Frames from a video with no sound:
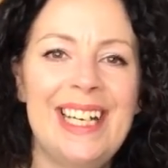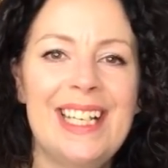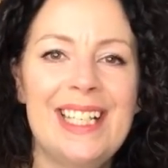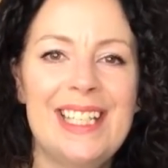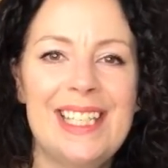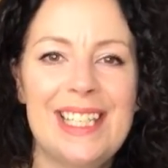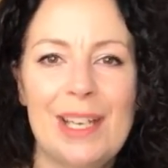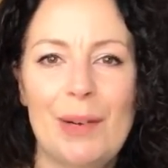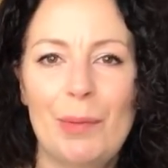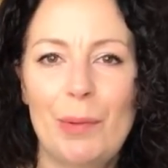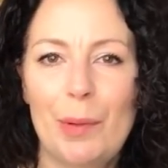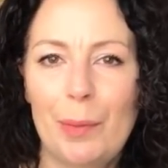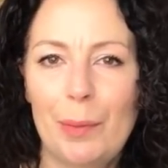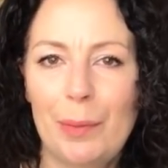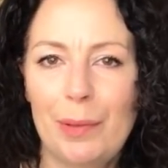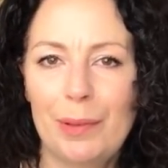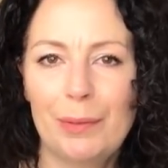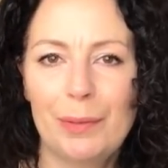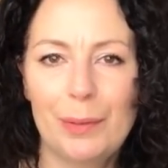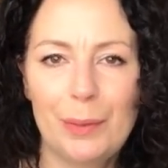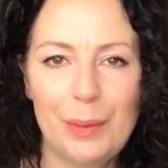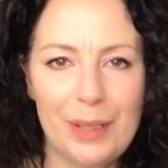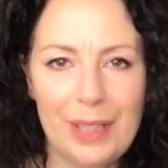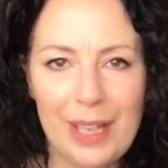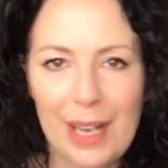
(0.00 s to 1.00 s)
So
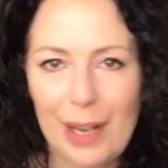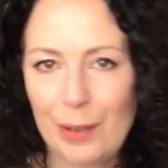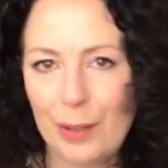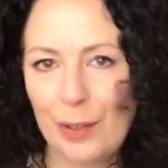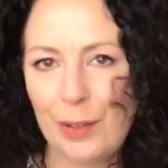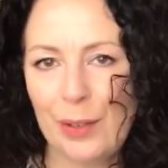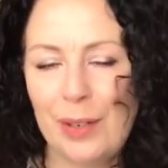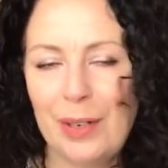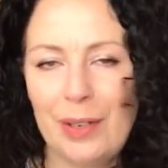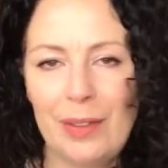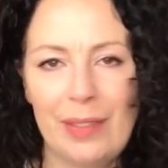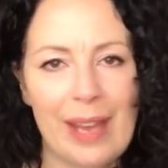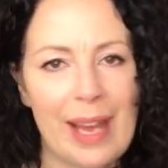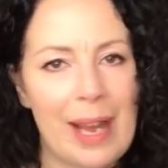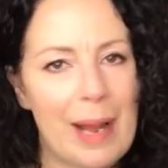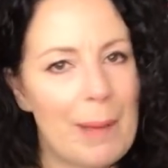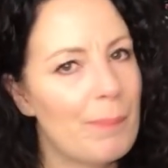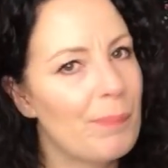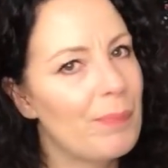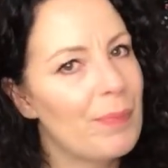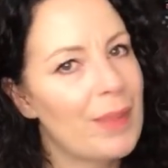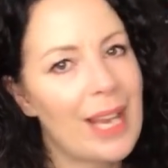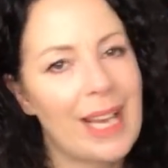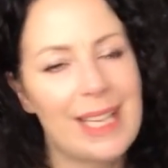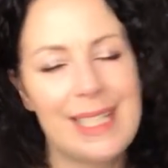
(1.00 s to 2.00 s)
we'll go through that.
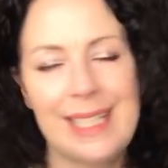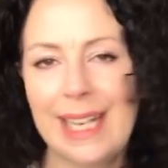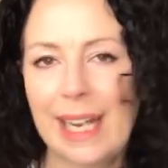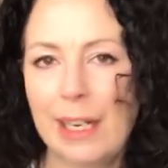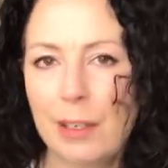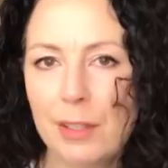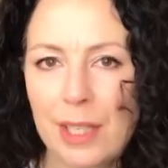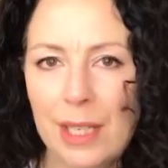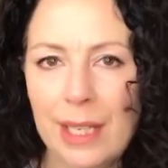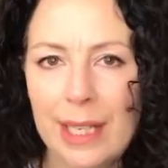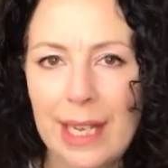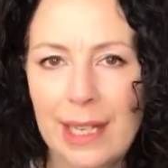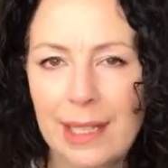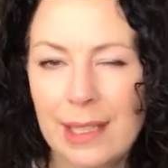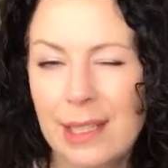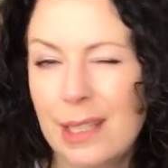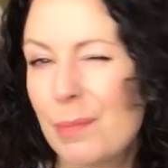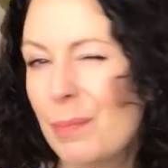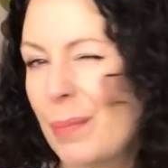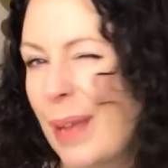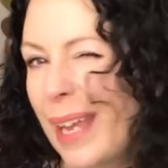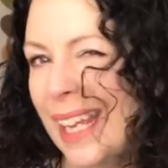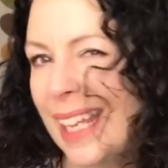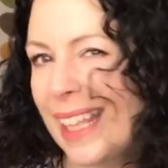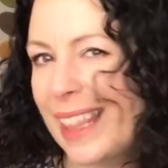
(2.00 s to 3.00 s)
I doubt I'll get to
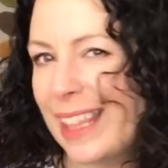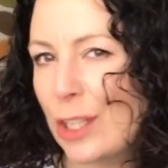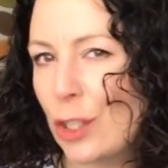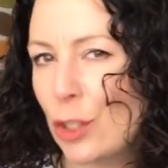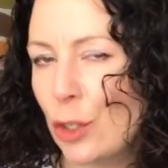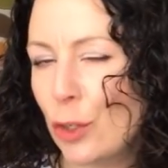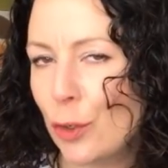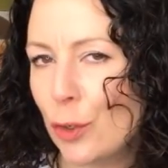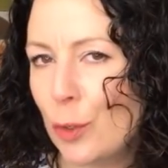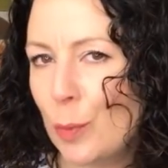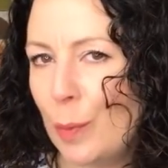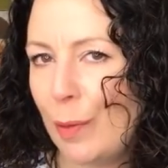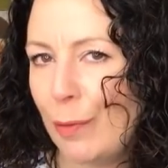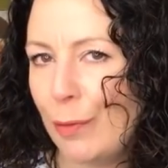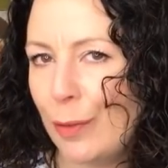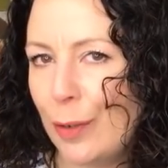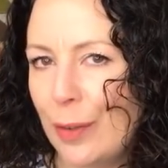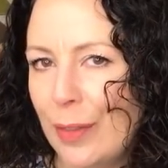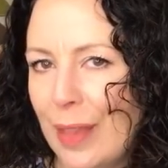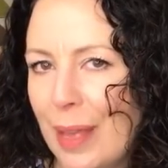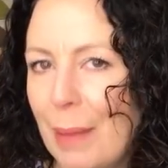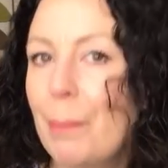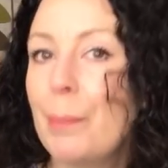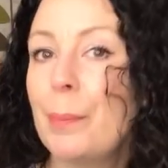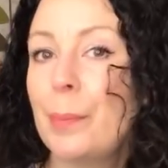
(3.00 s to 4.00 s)
make the shorts before
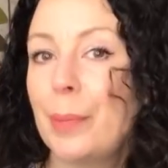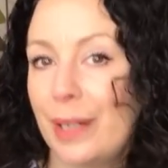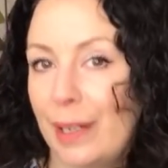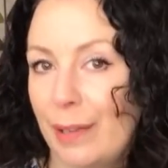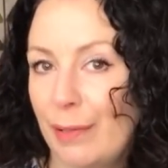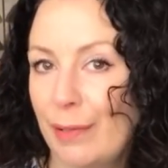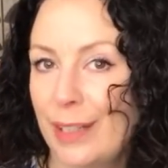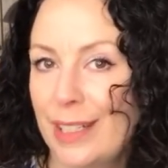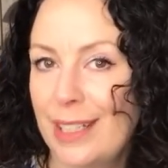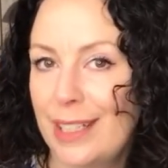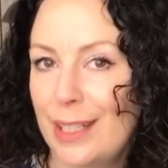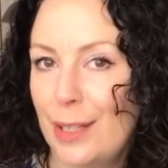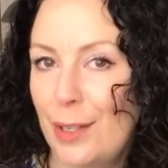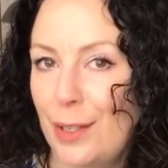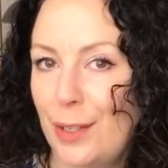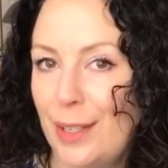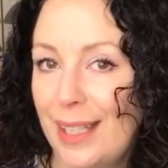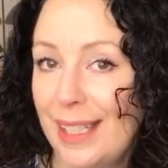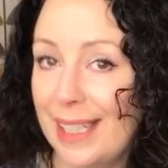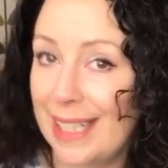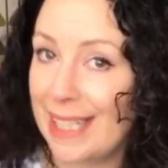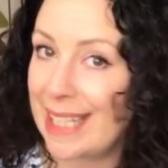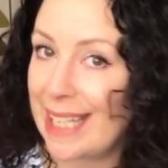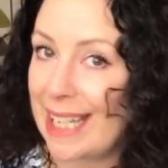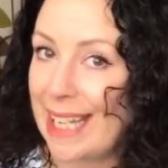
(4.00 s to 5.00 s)
then, but if I do,
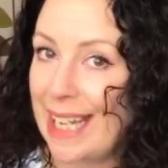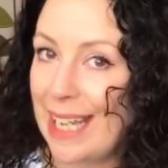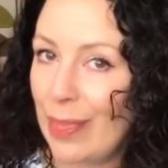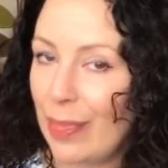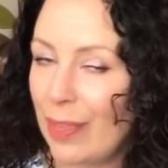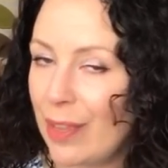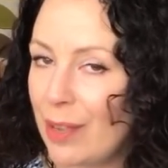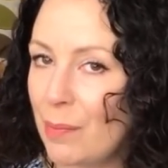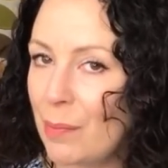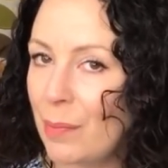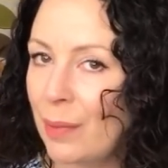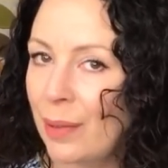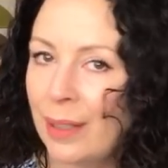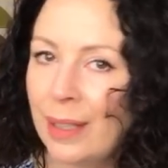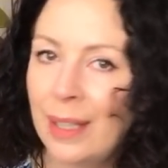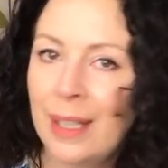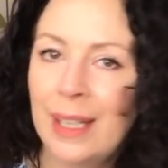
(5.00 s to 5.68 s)
you'll see them.